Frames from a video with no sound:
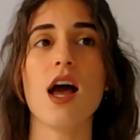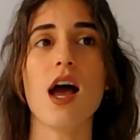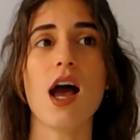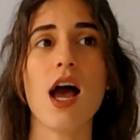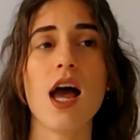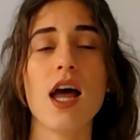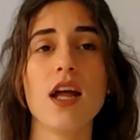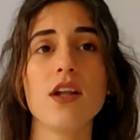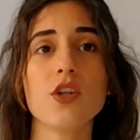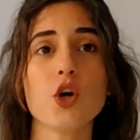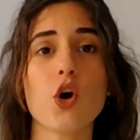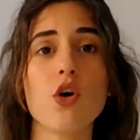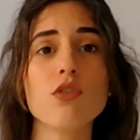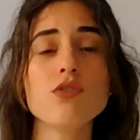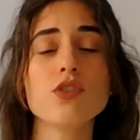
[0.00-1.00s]
And
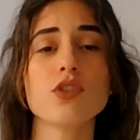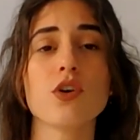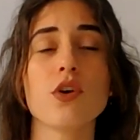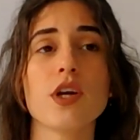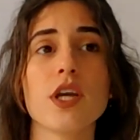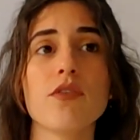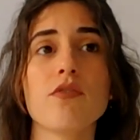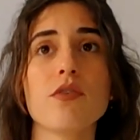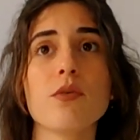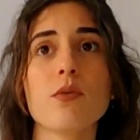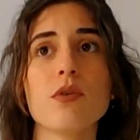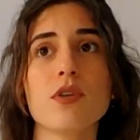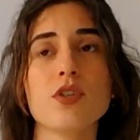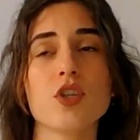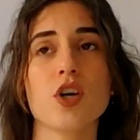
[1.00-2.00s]
also, if you
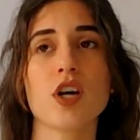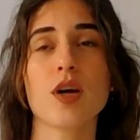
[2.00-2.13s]
want to talk